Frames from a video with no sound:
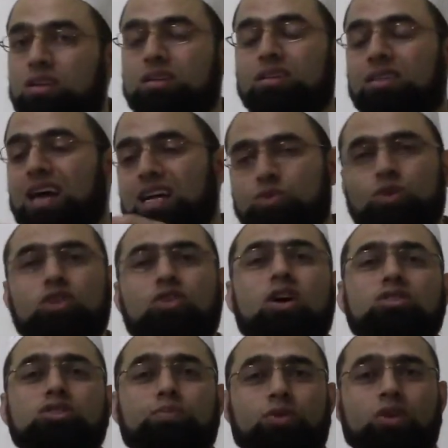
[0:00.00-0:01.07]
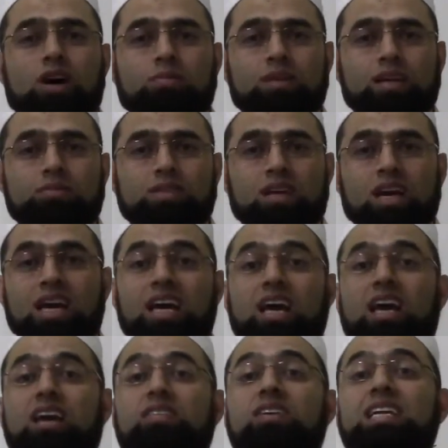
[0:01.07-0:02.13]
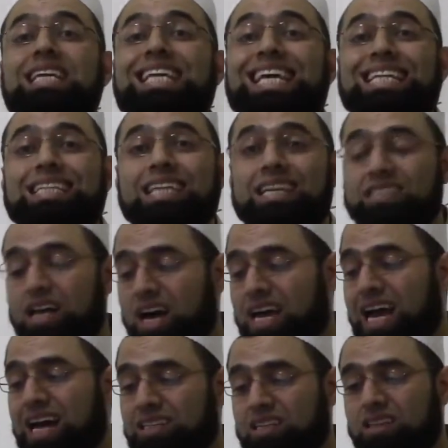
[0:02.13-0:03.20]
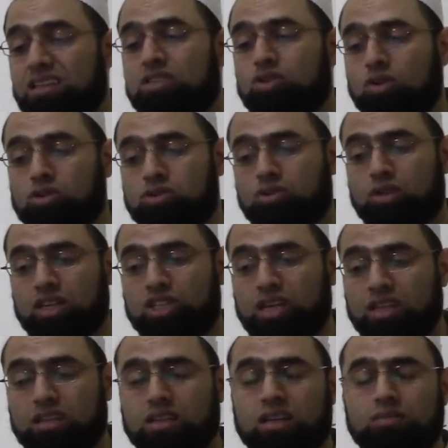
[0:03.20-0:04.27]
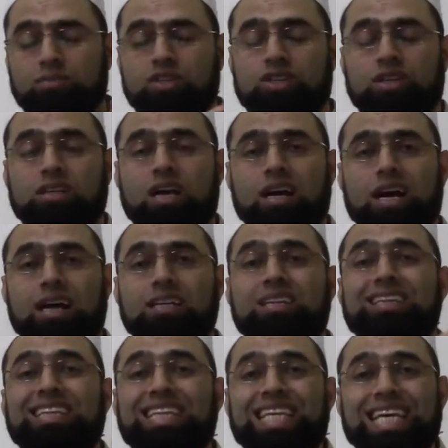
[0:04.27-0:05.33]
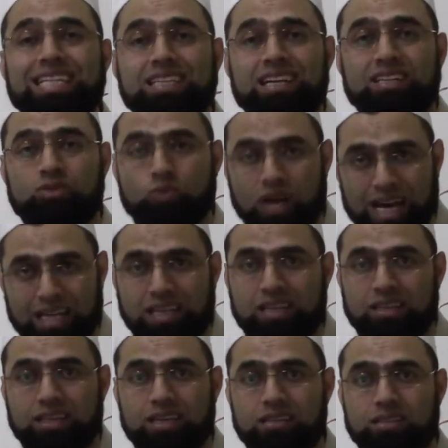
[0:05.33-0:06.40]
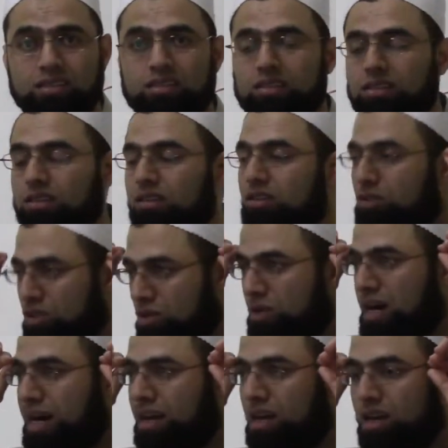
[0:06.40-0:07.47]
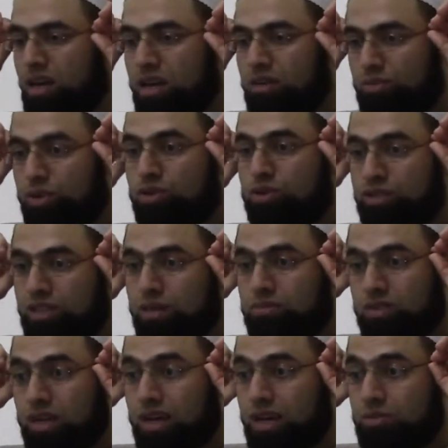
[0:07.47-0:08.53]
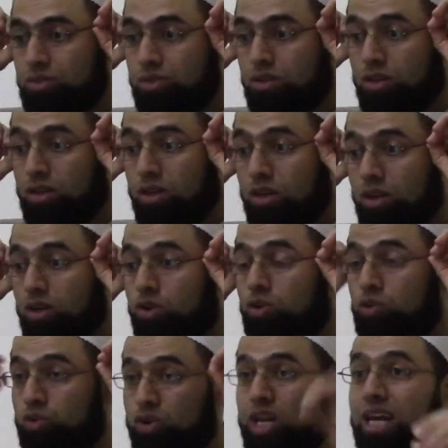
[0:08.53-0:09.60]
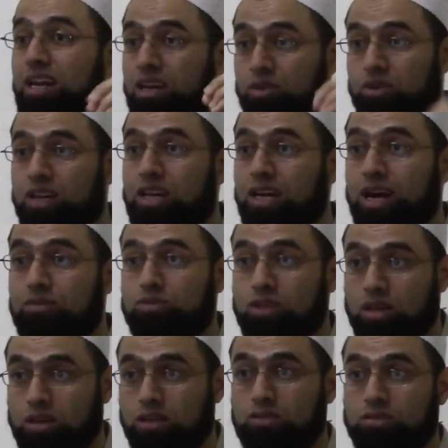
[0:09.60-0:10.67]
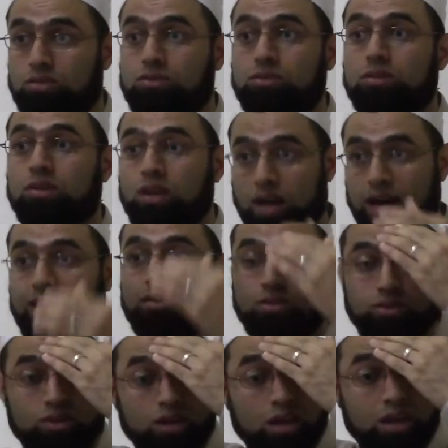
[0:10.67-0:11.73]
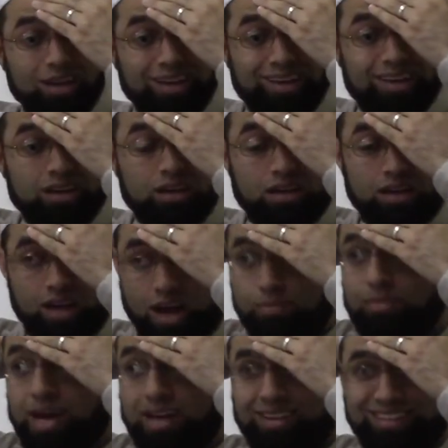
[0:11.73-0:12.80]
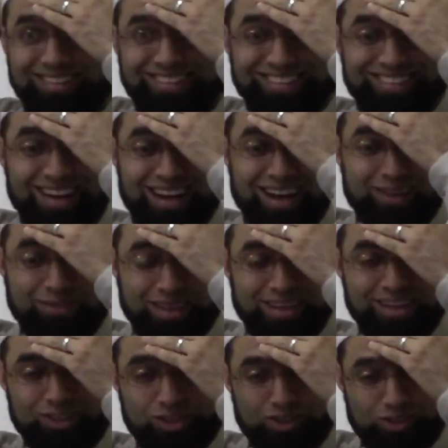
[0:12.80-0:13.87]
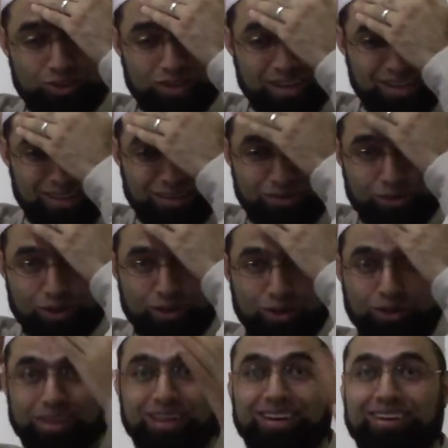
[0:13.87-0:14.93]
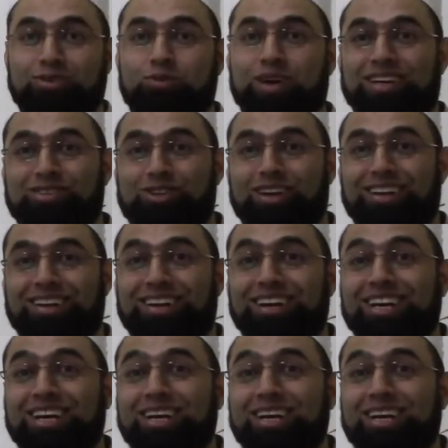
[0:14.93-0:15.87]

that will cause problems. Neatness, I added this also. The Shaykh did not mention it. I added neatness. Why neatness? You know why? Because sometimes, really, I'm talking to you. I know. I'm married. I have 3 children. I'm 4th on the way, inshallah.